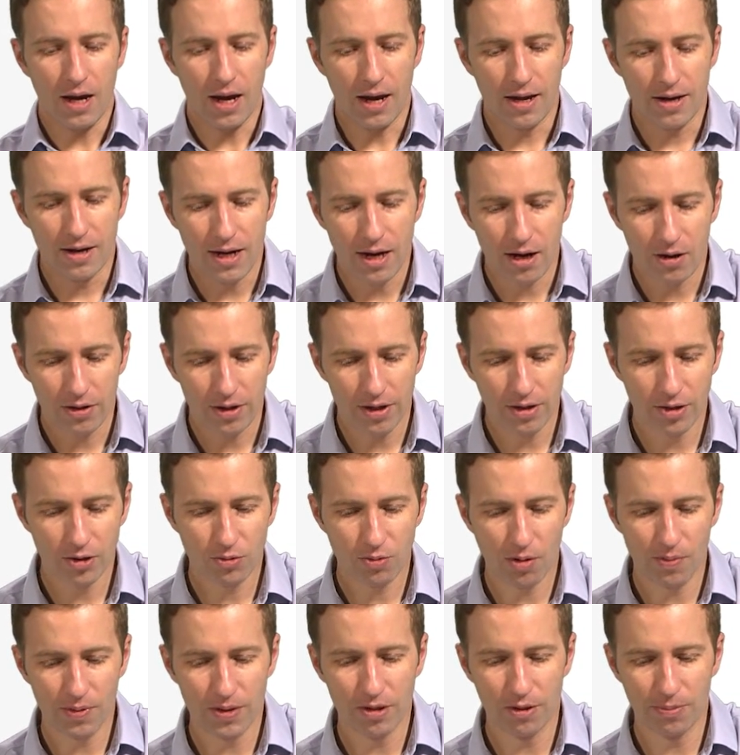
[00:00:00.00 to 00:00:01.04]
And now
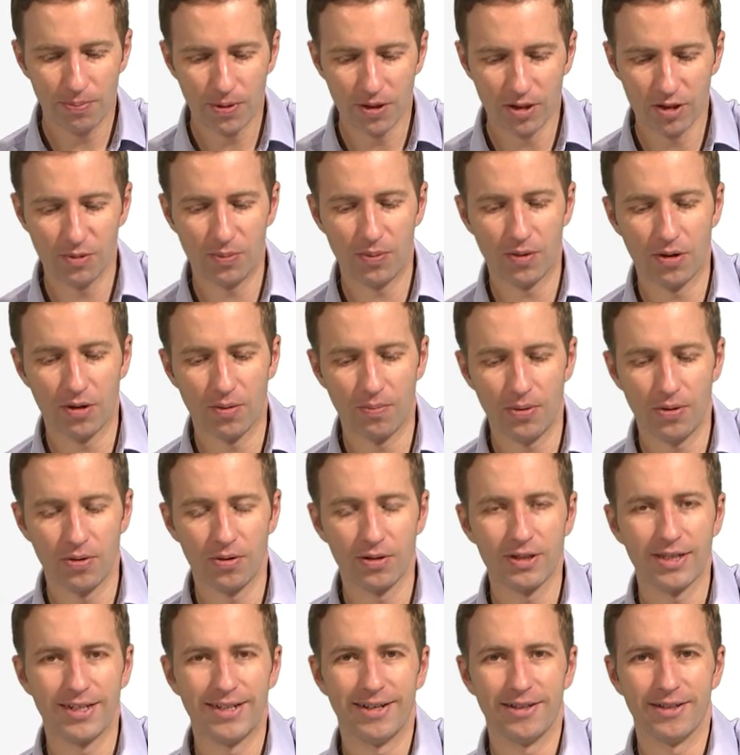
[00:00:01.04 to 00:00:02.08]
here's where we do principal
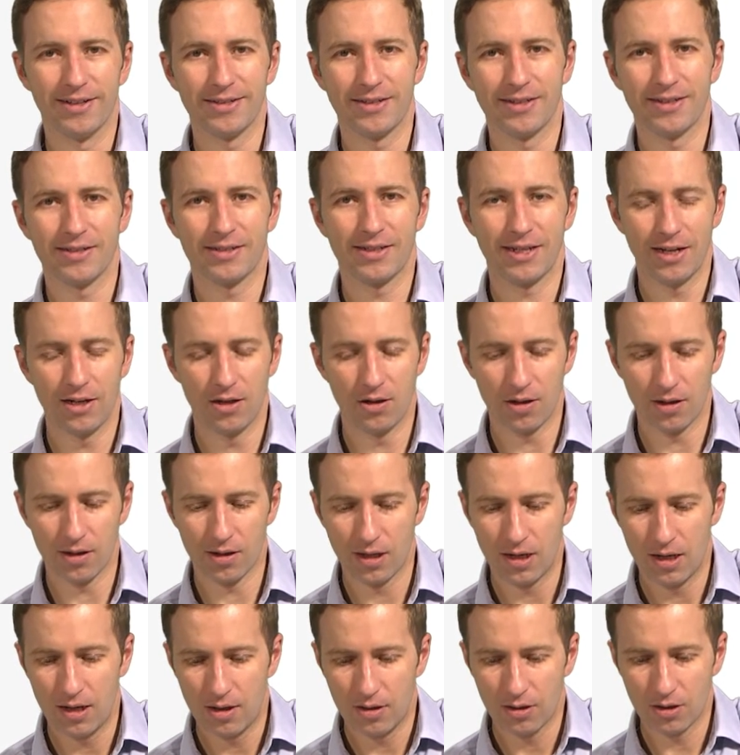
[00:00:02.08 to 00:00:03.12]
components analysis in R.